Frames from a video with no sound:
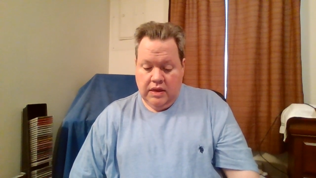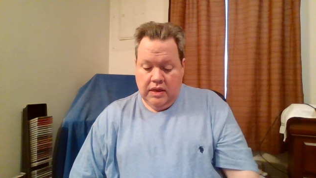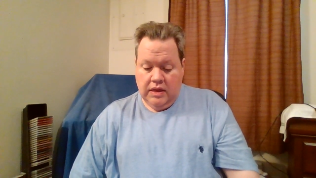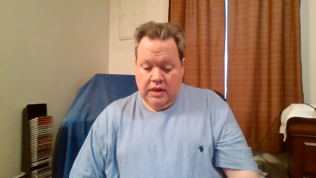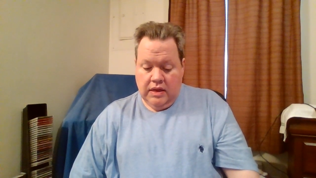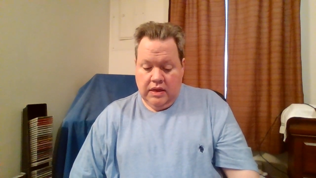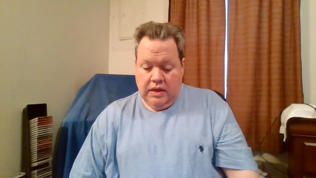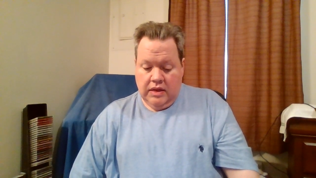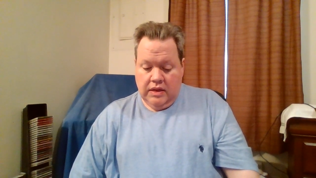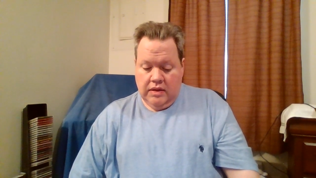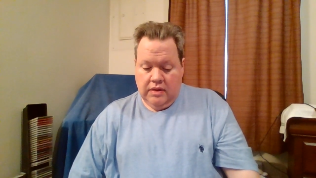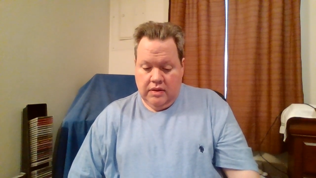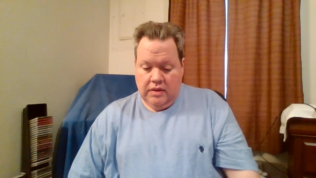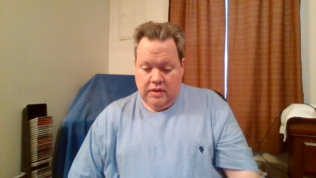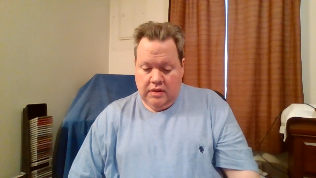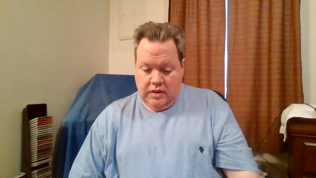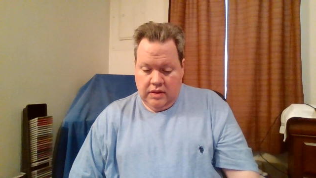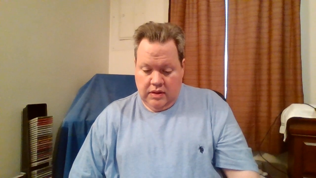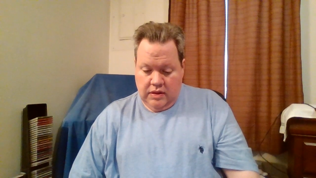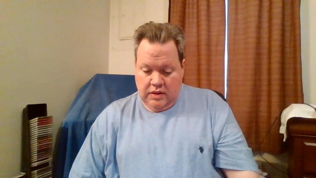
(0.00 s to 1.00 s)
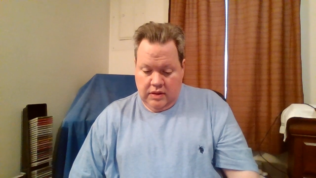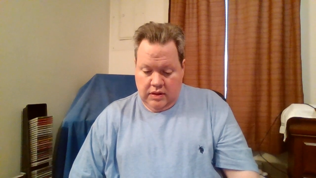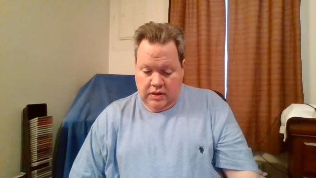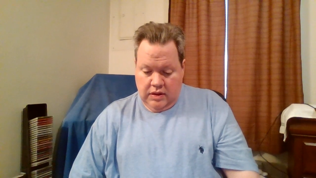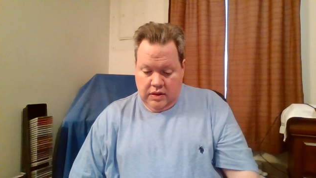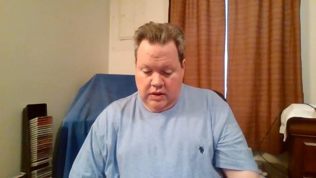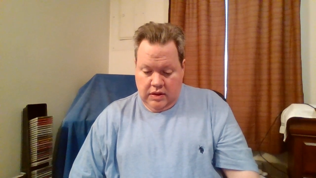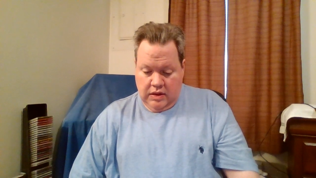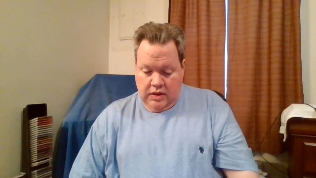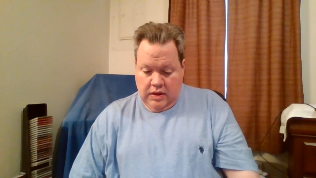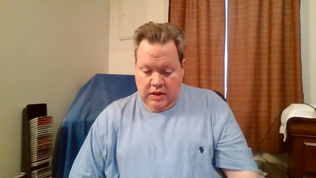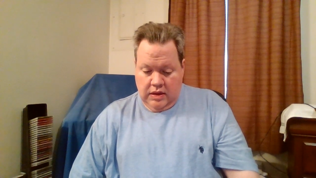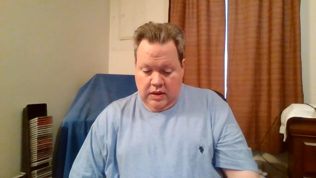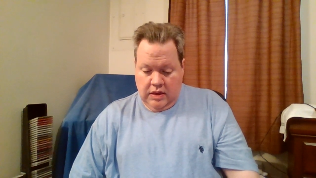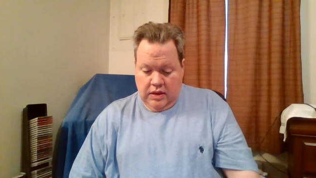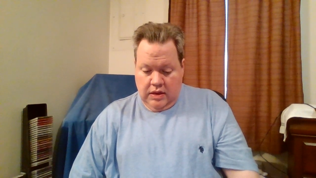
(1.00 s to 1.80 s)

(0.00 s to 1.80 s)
(no one is talking)